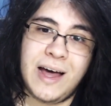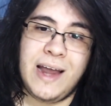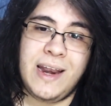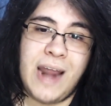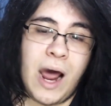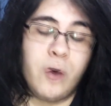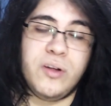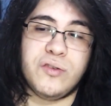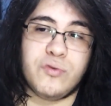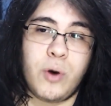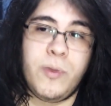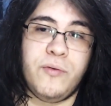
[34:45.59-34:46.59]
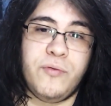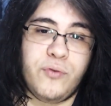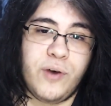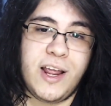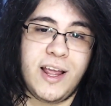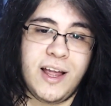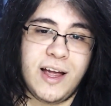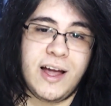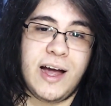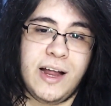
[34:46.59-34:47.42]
and now he's roaming free,